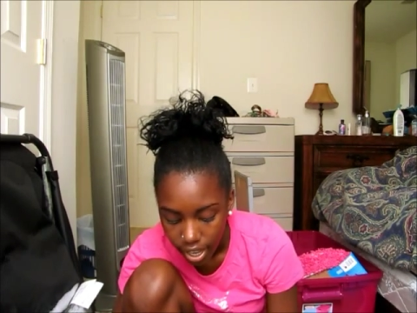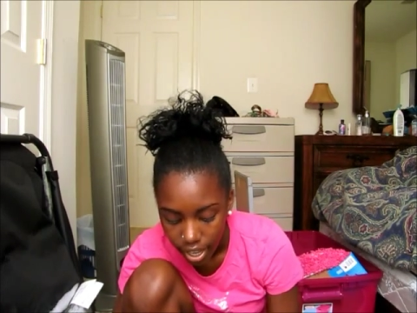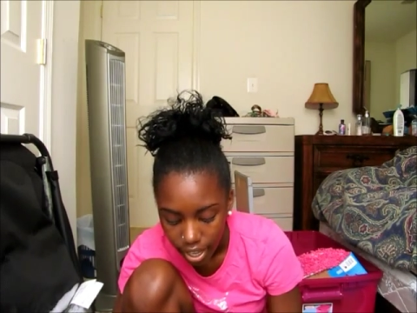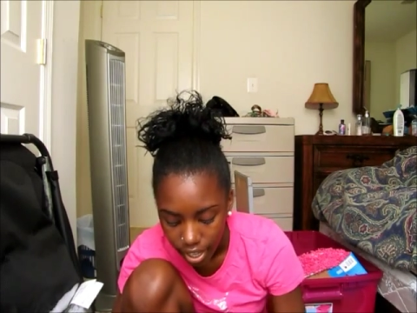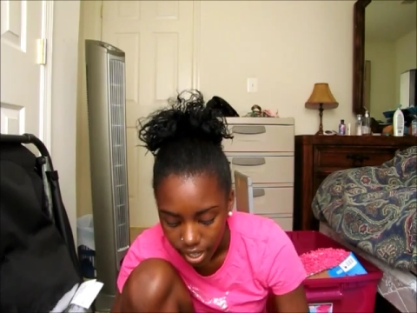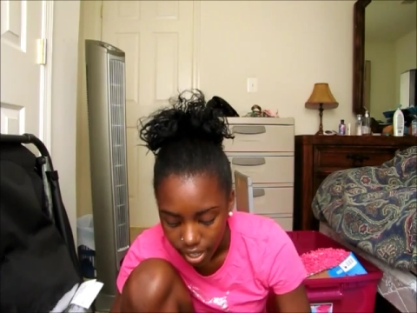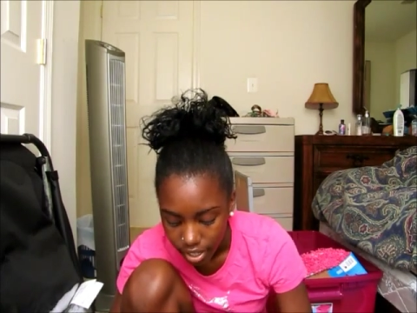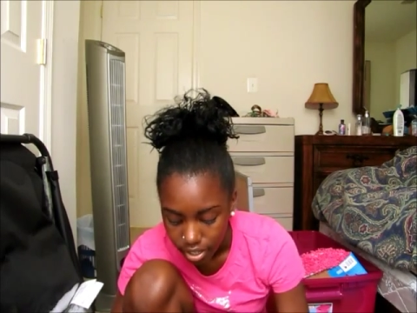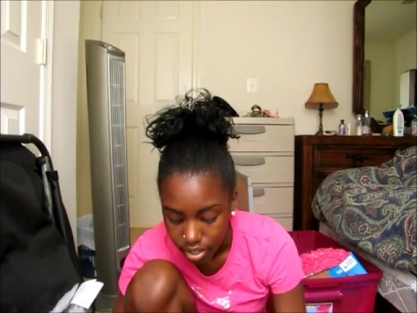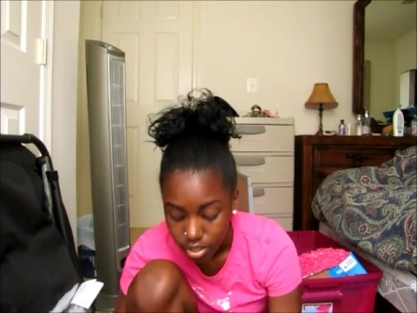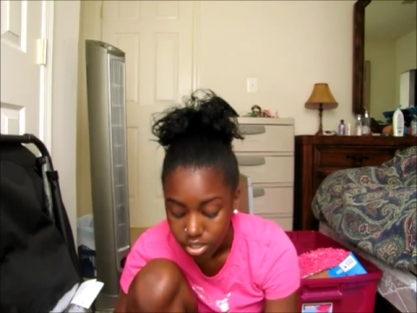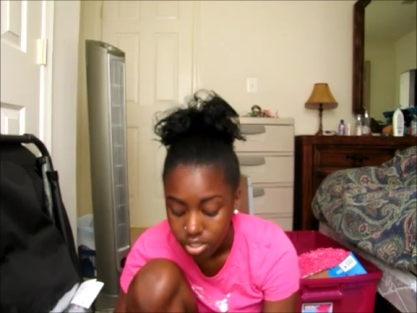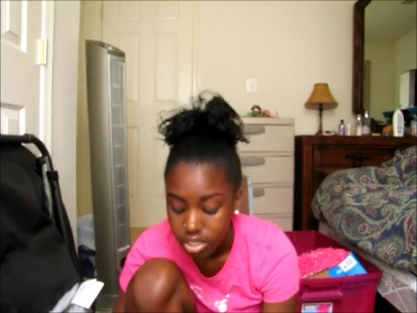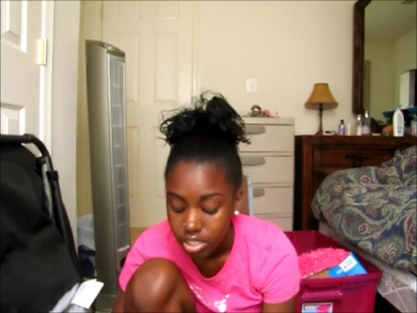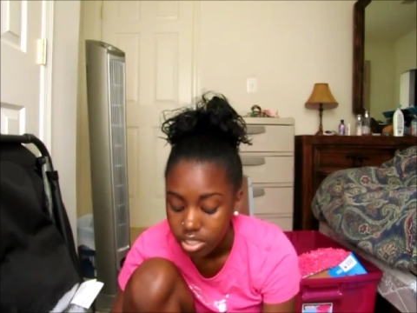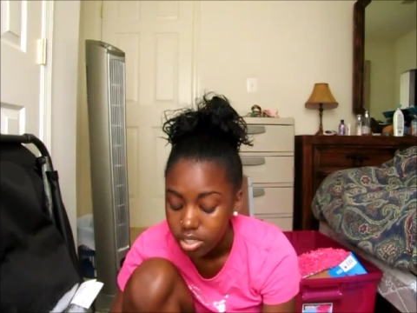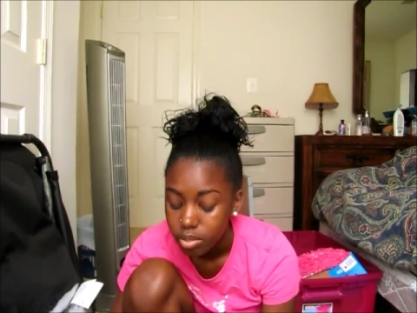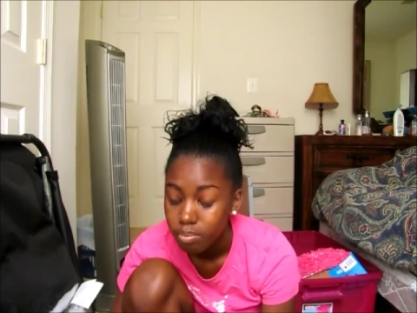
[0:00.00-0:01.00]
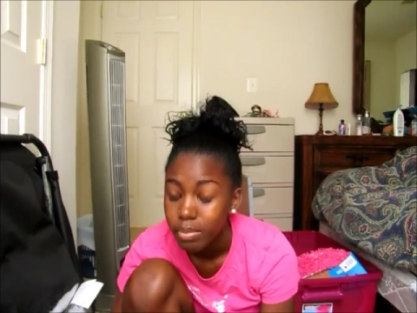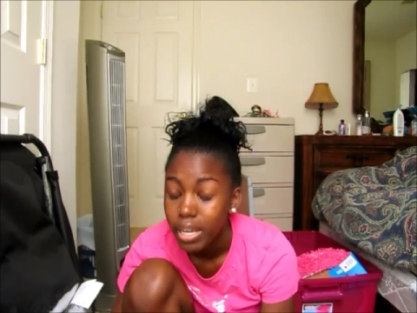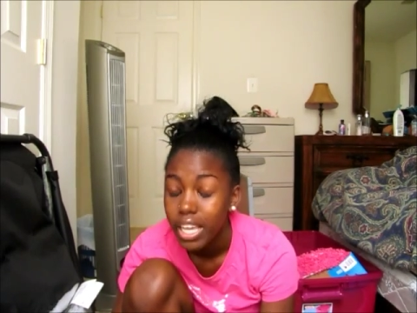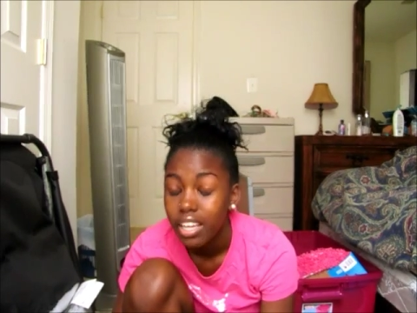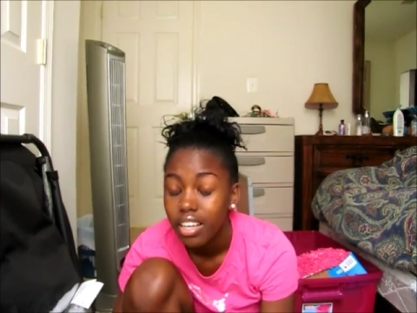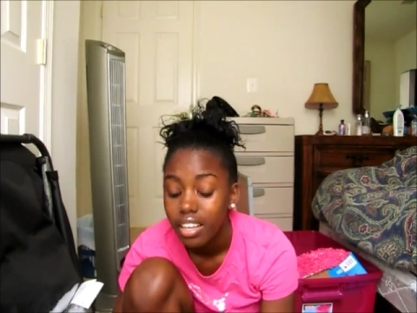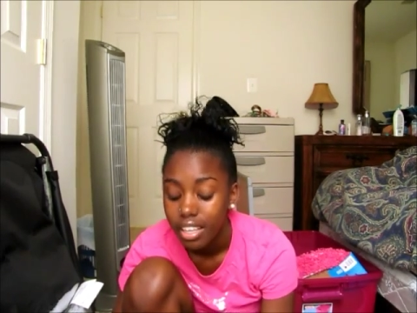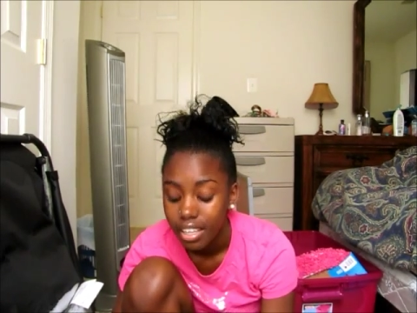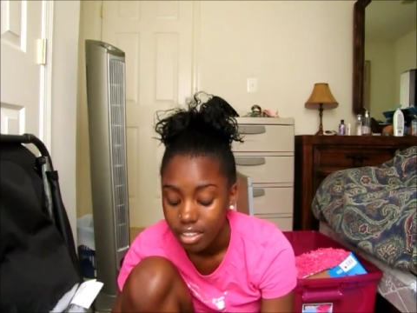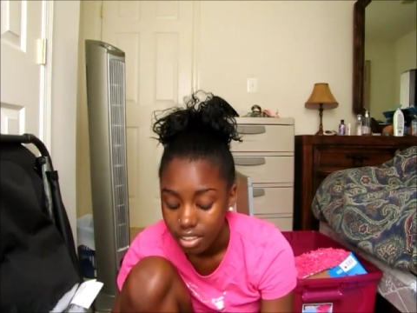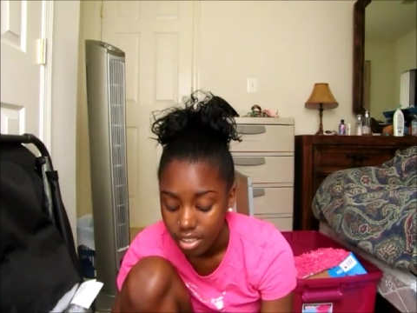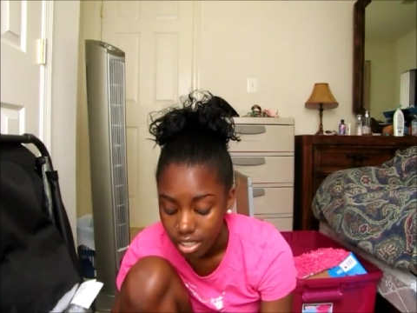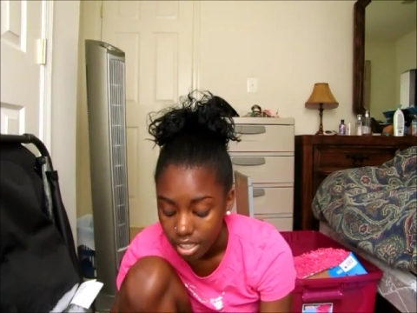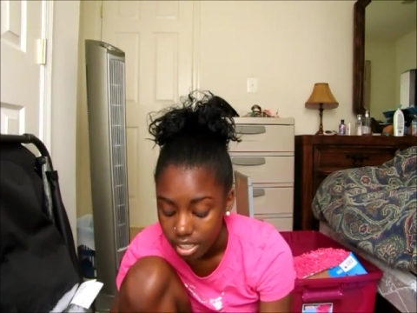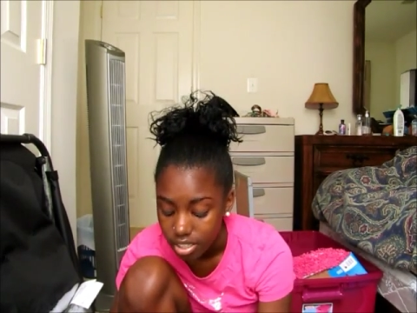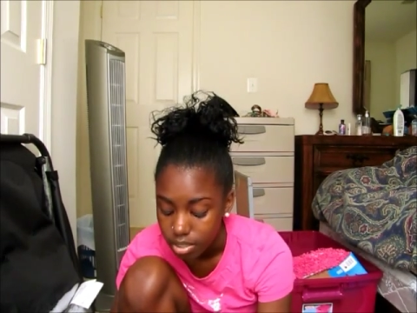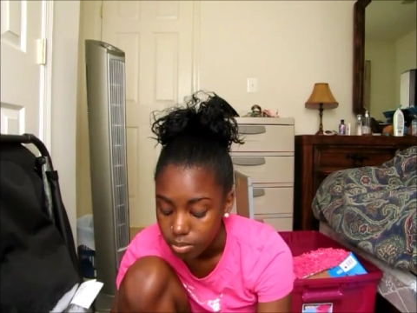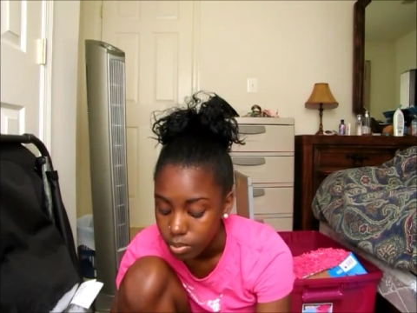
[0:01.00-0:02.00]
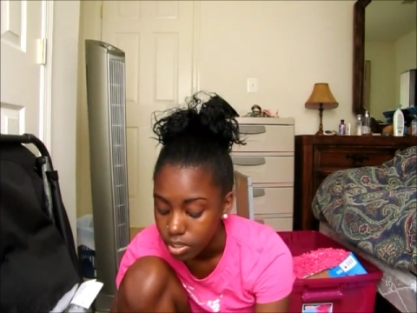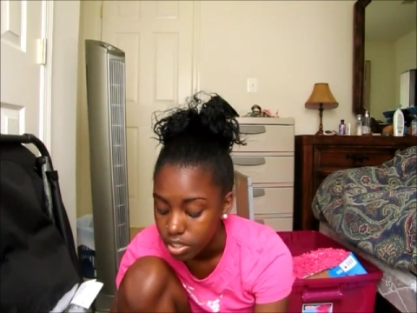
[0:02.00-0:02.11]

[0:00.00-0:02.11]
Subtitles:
and just make a list,